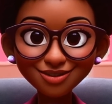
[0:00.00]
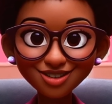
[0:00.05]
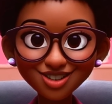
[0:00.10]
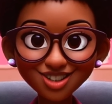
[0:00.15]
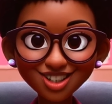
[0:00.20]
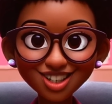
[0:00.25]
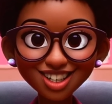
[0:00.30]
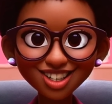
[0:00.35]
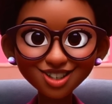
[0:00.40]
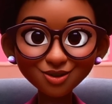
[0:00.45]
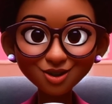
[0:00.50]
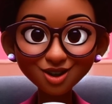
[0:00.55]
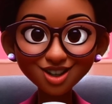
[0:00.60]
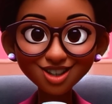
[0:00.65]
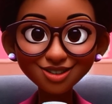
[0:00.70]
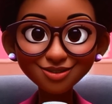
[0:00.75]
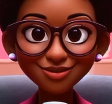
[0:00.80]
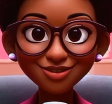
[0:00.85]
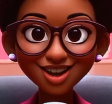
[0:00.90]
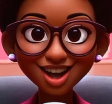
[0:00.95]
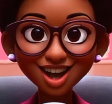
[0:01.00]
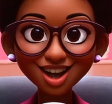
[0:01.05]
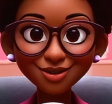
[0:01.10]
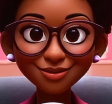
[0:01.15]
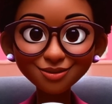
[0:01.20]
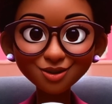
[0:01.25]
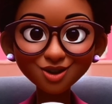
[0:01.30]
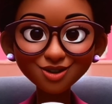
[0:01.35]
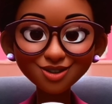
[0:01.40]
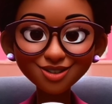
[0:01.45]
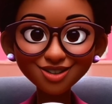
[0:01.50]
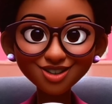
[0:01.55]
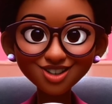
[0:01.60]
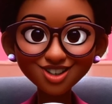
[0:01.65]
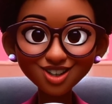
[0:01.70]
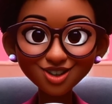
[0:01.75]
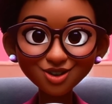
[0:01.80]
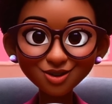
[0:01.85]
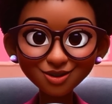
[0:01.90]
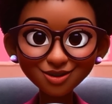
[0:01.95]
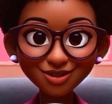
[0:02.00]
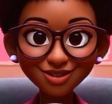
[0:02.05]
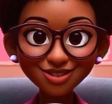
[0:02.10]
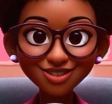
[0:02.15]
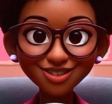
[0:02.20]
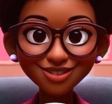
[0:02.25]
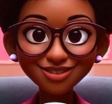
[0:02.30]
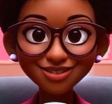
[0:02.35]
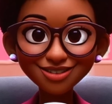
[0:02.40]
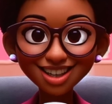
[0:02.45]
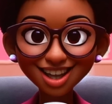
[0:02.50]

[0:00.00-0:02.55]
She is worth far more than jewels.